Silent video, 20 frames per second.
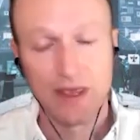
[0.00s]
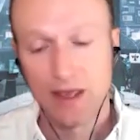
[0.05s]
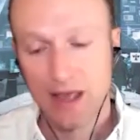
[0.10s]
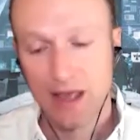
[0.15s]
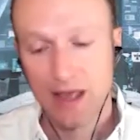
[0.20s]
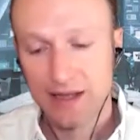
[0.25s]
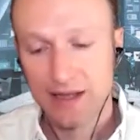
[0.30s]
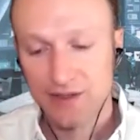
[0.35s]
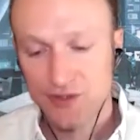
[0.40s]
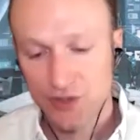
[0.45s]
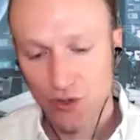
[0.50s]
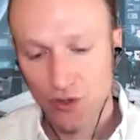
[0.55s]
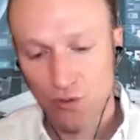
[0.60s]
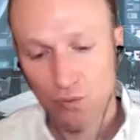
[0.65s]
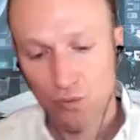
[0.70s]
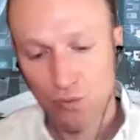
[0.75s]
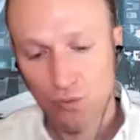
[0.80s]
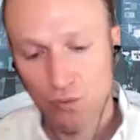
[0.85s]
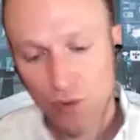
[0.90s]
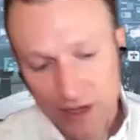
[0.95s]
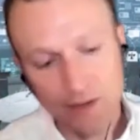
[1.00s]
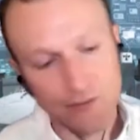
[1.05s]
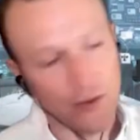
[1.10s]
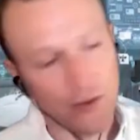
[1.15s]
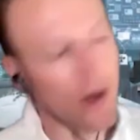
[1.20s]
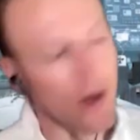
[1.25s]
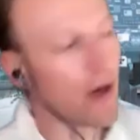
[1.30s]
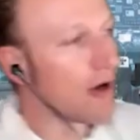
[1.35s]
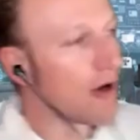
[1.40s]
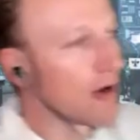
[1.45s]
Mm-hmm. And so, what if
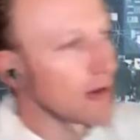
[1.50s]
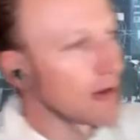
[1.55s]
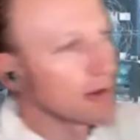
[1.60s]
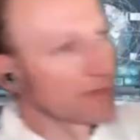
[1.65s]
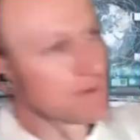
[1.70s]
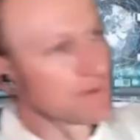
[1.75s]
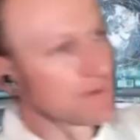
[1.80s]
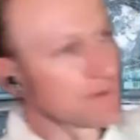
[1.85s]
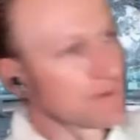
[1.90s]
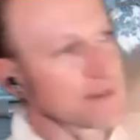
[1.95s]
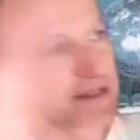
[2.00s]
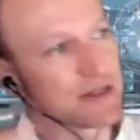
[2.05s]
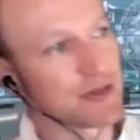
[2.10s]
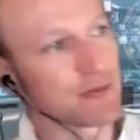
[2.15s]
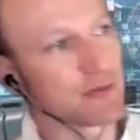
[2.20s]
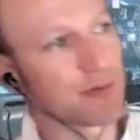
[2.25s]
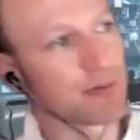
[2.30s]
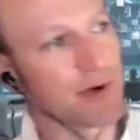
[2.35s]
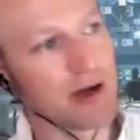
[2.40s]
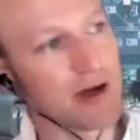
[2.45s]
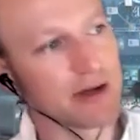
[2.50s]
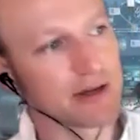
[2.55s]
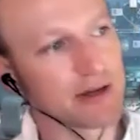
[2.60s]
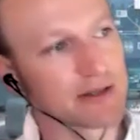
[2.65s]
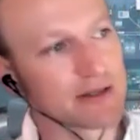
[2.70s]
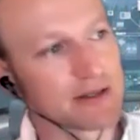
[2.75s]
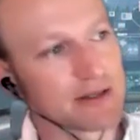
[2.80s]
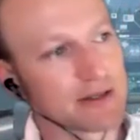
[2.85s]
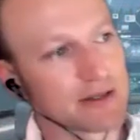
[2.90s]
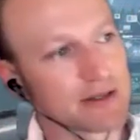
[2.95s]
all of this digital
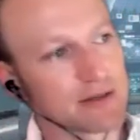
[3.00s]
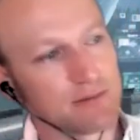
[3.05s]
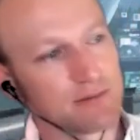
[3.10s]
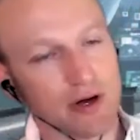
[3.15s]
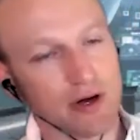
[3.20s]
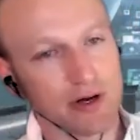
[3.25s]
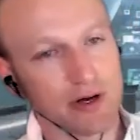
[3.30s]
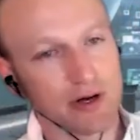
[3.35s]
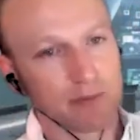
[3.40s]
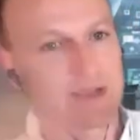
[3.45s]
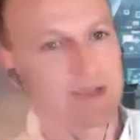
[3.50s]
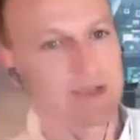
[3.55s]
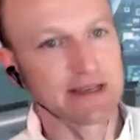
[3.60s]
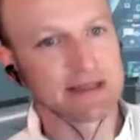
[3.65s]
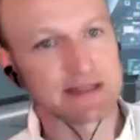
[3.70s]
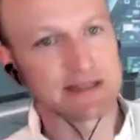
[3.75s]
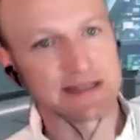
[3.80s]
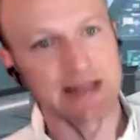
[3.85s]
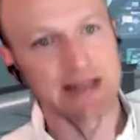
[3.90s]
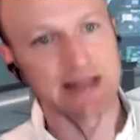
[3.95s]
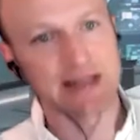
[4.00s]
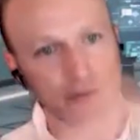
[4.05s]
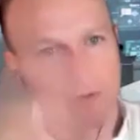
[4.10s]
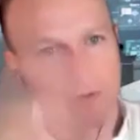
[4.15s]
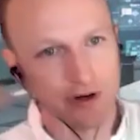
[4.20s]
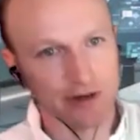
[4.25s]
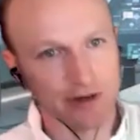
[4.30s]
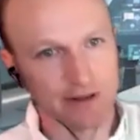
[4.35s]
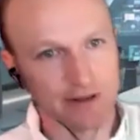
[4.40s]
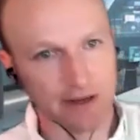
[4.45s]
product marketplace
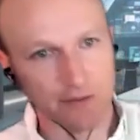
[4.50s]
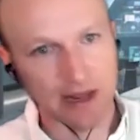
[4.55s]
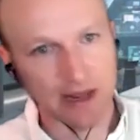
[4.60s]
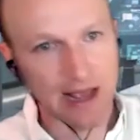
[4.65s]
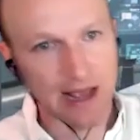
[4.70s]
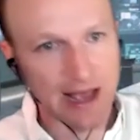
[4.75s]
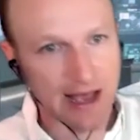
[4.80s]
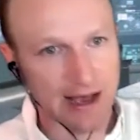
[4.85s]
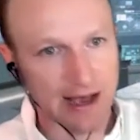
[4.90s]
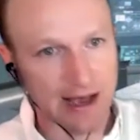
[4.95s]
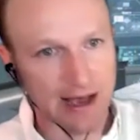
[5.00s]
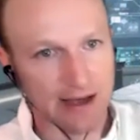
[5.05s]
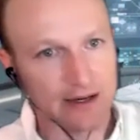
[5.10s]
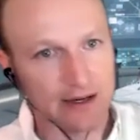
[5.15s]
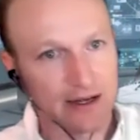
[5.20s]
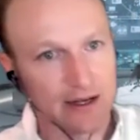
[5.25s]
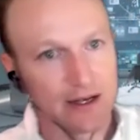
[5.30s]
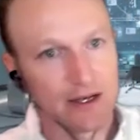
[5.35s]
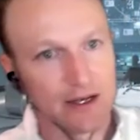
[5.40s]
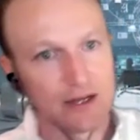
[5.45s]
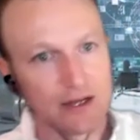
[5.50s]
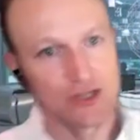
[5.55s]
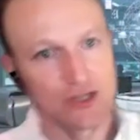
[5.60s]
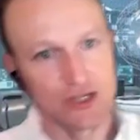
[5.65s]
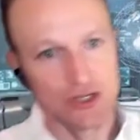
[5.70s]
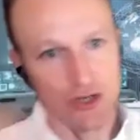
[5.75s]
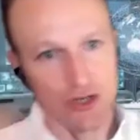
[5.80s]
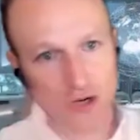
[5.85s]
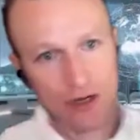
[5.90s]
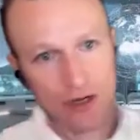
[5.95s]
network that we had
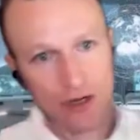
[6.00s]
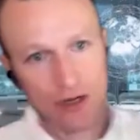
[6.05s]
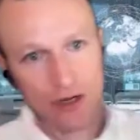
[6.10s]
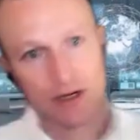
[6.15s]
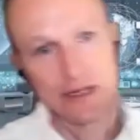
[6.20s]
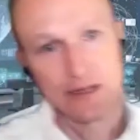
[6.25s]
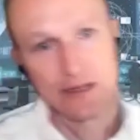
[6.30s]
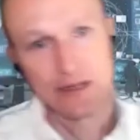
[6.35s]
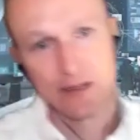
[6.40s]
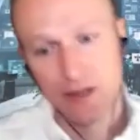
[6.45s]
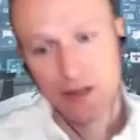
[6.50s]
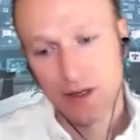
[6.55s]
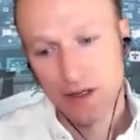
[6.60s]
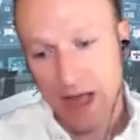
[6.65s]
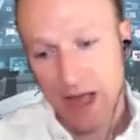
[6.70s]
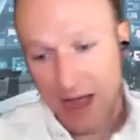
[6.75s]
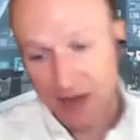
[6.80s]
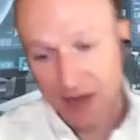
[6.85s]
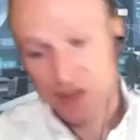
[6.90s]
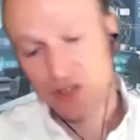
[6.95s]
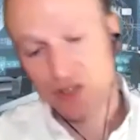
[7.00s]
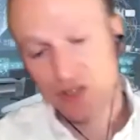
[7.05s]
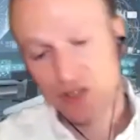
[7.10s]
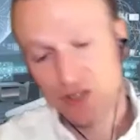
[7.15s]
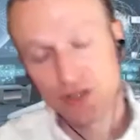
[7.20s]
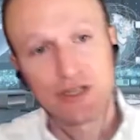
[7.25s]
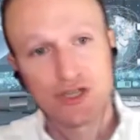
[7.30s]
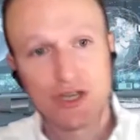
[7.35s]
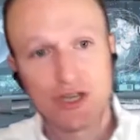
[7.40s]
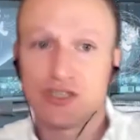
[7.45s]
started
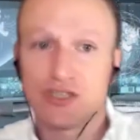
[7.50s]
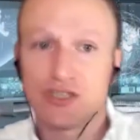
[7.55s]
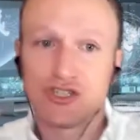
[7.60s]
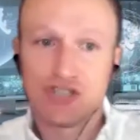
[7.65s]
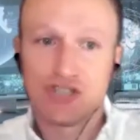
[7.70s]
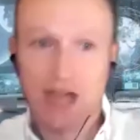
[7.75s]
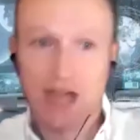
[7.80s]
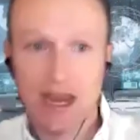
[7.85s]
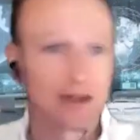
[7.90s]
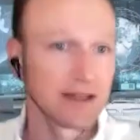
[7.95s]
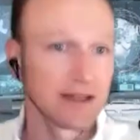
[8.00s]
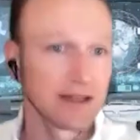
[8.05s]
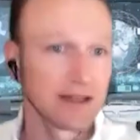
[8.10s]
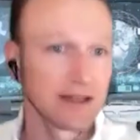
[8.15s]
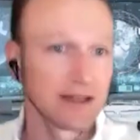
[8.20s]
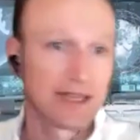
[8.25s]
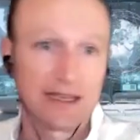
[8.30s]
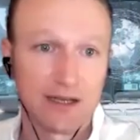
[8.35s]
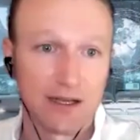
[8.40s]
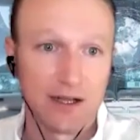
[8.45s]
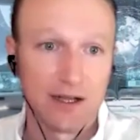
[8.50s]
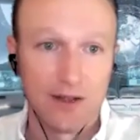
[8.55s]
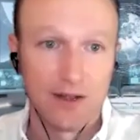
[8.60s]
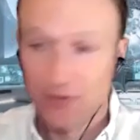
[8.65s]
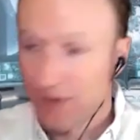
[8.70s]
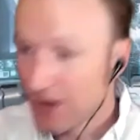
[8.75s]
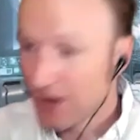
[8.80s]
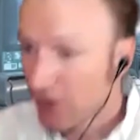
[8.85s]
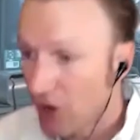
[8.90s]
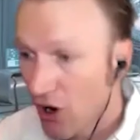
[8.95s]
actually just channeling
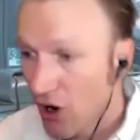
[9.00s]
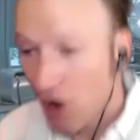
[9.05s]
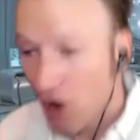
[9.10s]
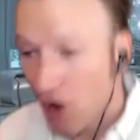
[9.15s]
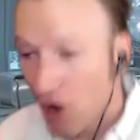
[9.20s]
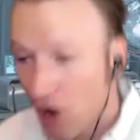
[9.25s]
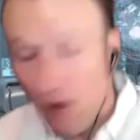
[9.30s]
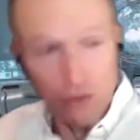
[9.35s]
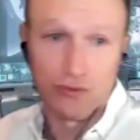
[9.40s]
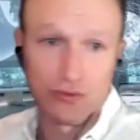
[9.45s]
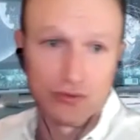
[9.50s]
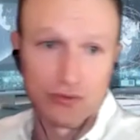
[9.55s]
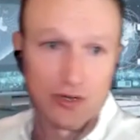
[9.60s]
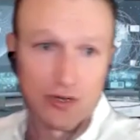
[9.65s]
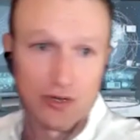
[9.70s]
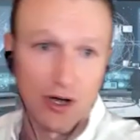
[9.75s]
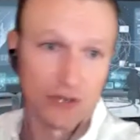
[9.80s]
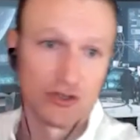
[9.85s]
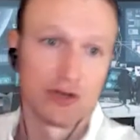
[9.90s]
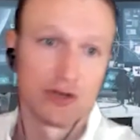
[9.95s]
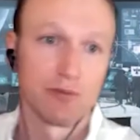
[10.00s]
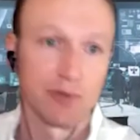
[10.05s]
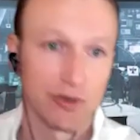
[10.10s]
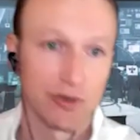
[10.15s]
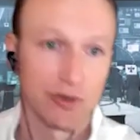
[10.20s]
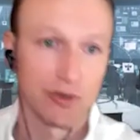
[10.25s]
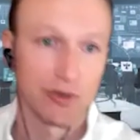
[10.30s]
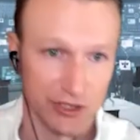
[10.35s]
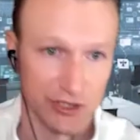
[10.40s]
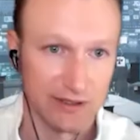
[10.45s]
their own
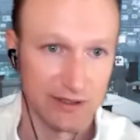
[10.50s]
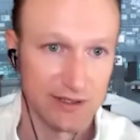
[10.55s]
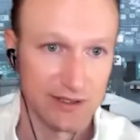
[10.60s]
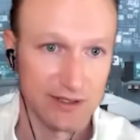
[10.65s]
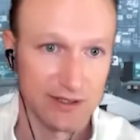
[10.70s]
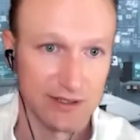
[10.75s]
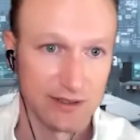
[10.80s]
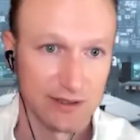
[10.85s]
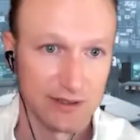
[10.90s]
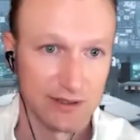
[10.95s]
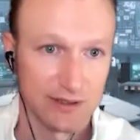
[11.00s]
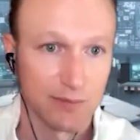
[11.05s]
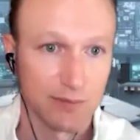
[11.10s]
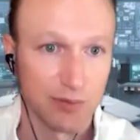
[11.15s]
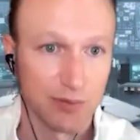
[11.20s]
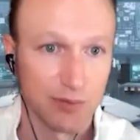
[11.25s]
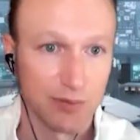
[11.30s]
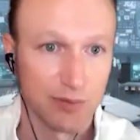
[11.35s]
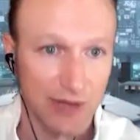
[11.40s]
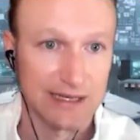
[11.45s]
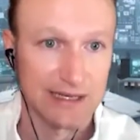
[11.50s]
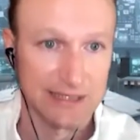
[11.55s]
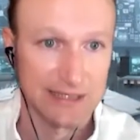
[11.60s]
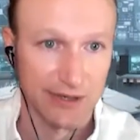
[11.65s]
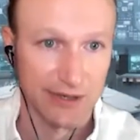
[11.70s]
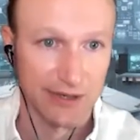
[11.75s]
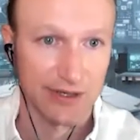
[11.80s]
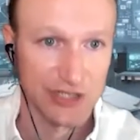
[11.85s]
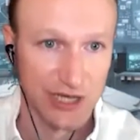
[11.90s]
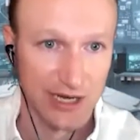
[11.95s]
contributions to
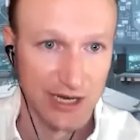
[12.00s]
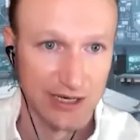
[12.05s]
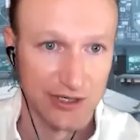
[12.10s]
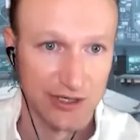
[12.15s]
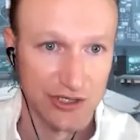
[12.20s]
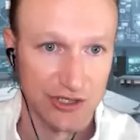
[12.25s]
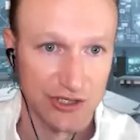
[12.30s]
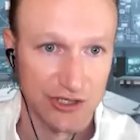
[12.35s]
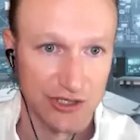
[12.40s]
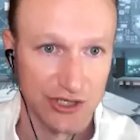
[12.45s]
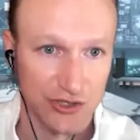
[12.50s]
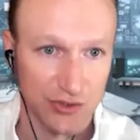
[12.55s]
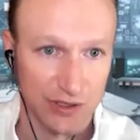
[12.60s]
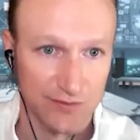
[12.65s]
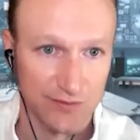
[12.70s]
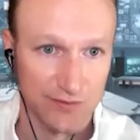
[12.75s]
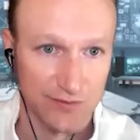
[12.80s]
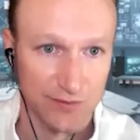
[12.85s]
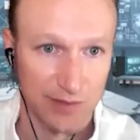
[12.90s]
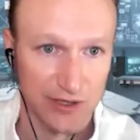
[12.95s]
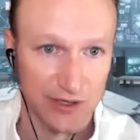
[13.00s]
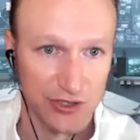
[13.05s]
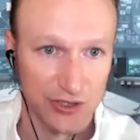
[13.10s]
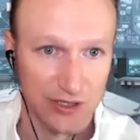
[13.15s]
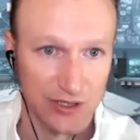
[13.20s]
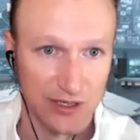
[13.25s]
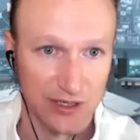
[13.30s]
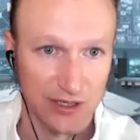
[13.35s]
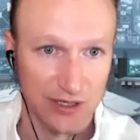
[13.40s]
planetary change and That's transformation.